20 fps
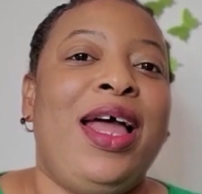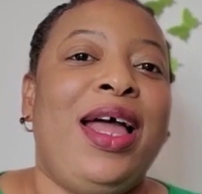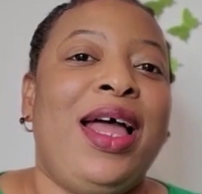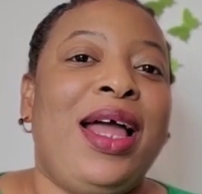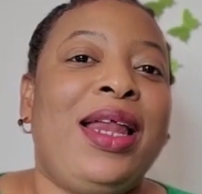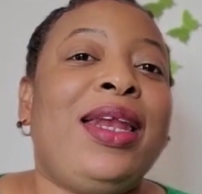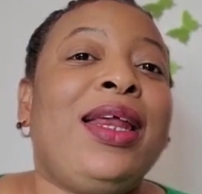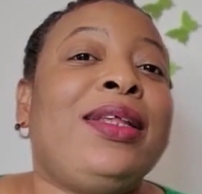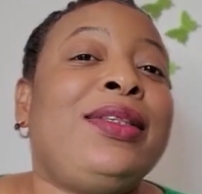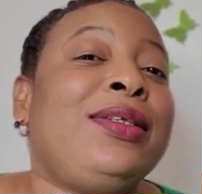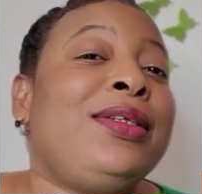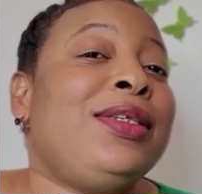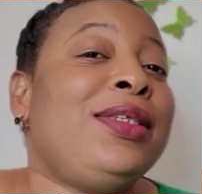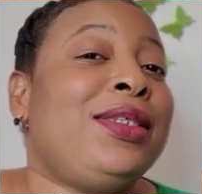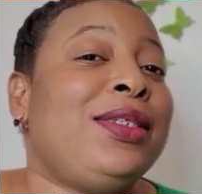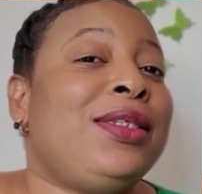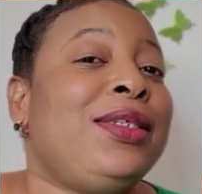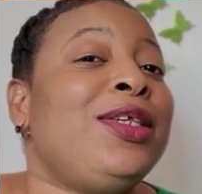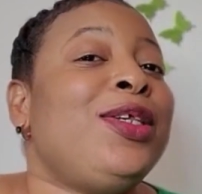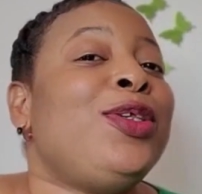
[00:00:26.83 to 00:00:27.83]
and that
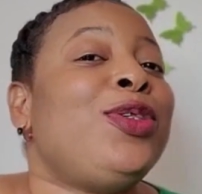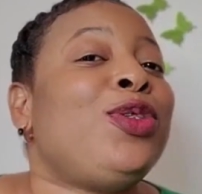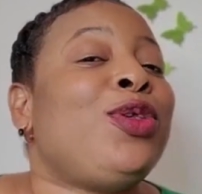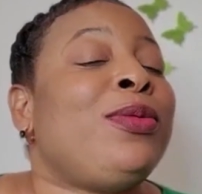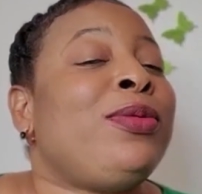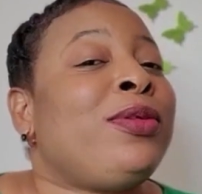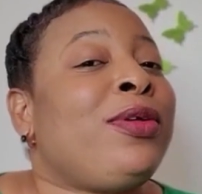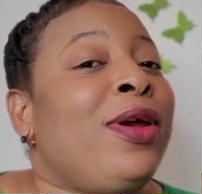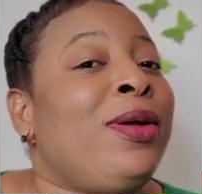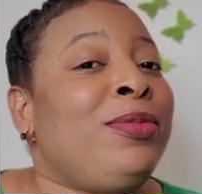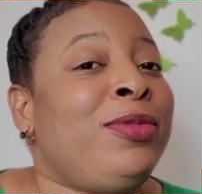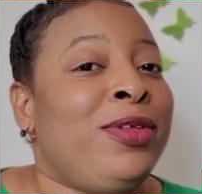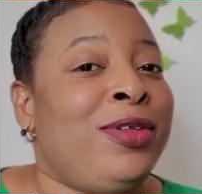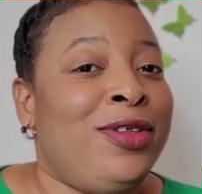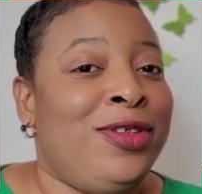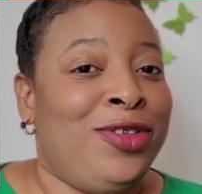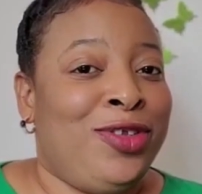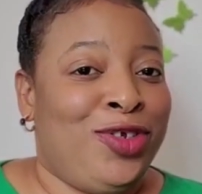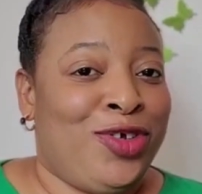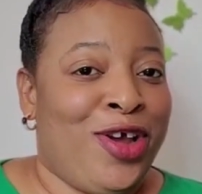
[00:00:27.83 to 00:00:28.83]
is subscribe to
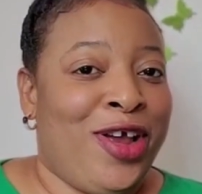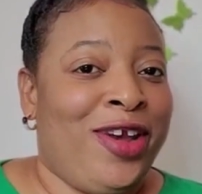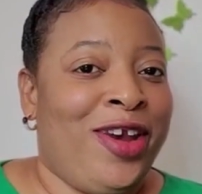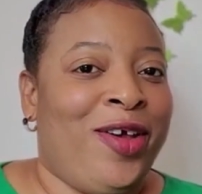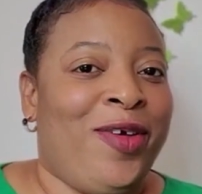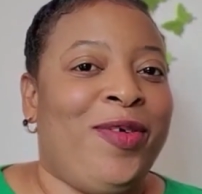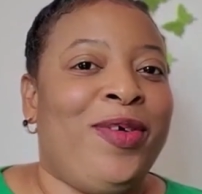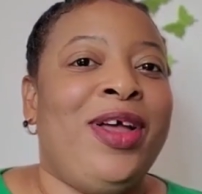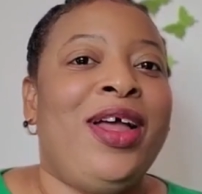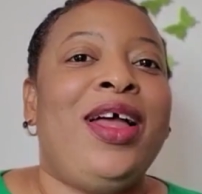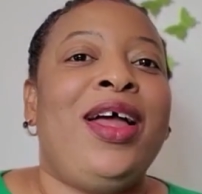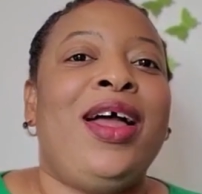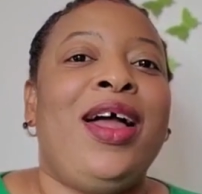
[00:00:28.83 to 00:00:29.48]
this channel